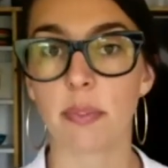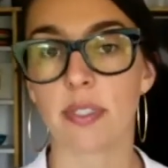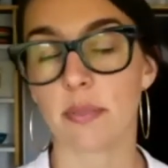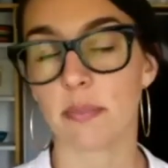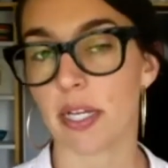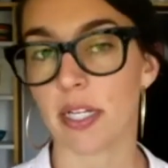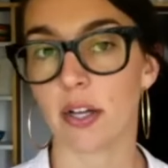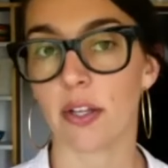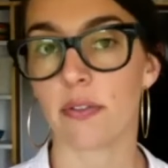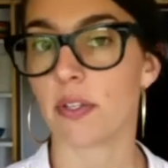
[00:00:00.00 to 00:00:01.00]
depending
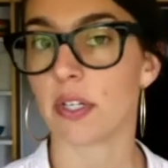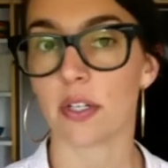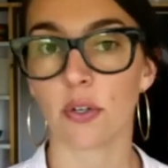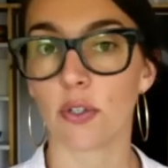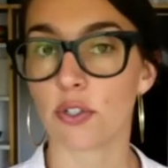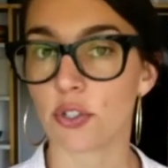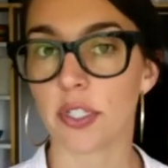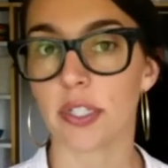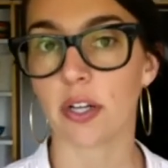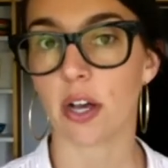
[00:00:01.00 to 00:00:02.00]
on the culture
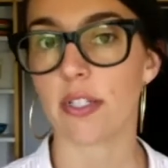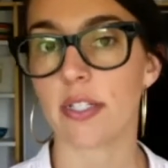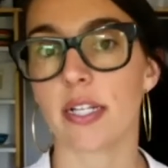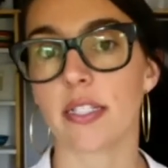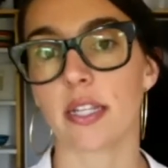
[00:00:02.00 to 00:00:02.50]
and the context